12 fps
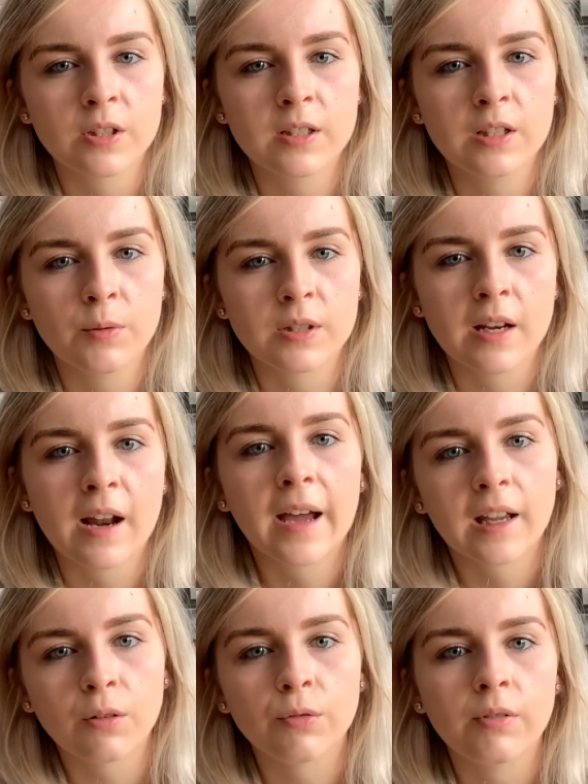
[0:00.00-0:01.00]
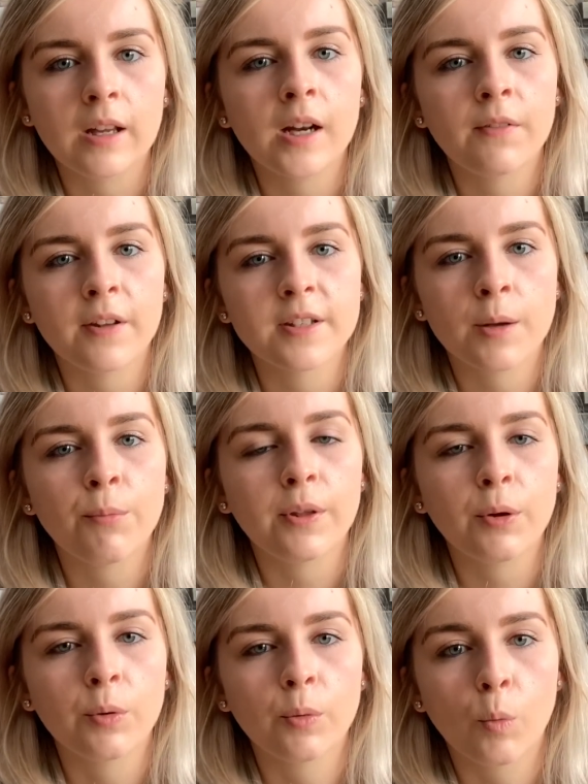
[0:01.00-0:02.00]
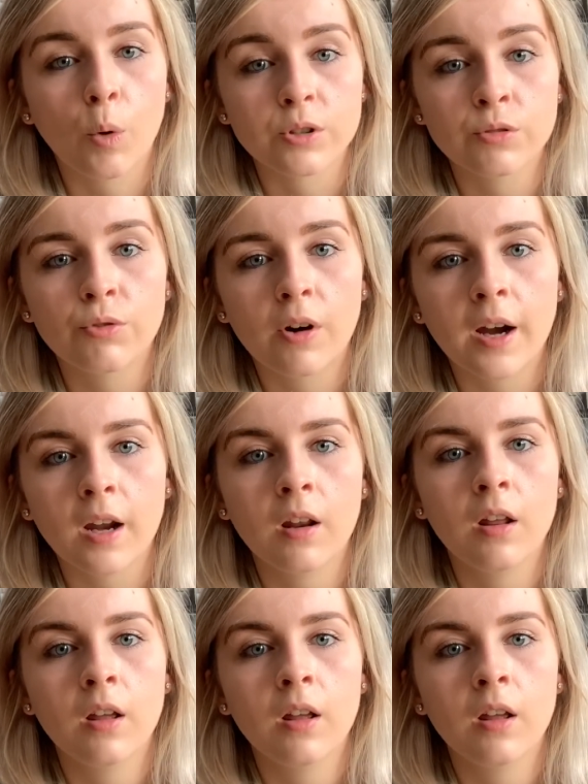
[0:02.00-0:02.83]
There was a nagging feeling that something wasn't right.